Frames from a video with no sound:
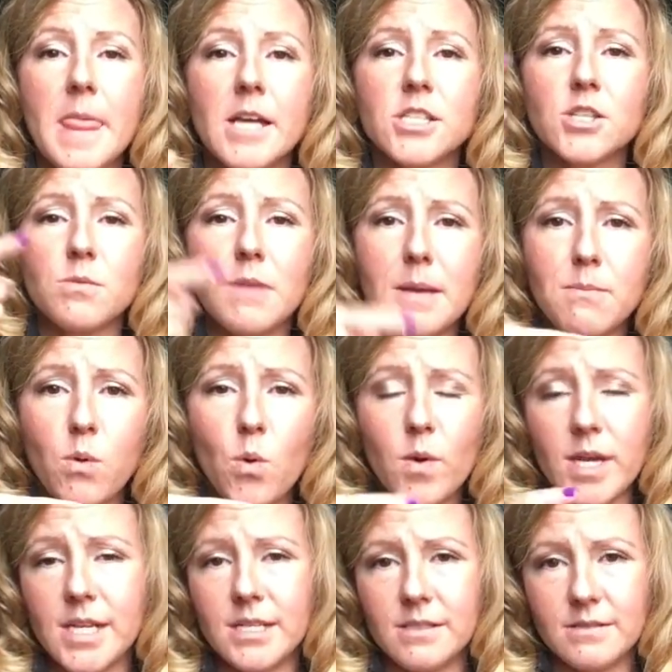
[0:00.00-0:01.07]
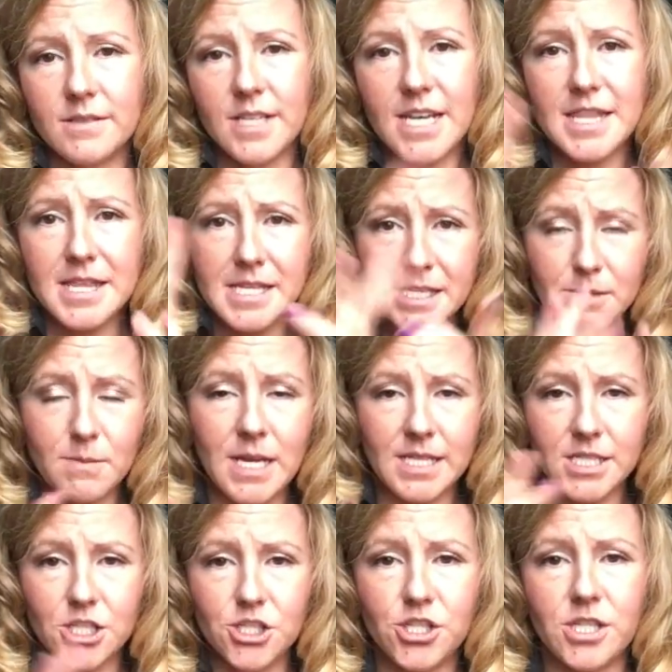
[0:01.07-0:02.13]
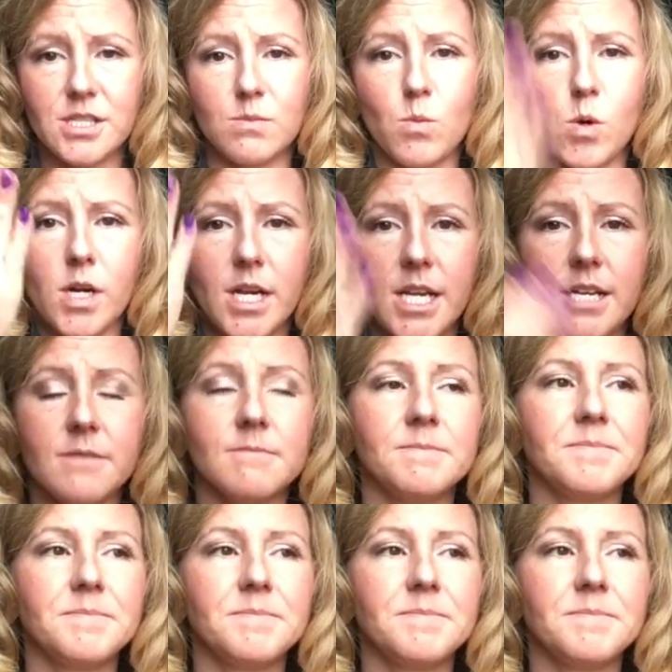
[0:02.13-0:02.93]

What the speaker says: So my point in this message this morning,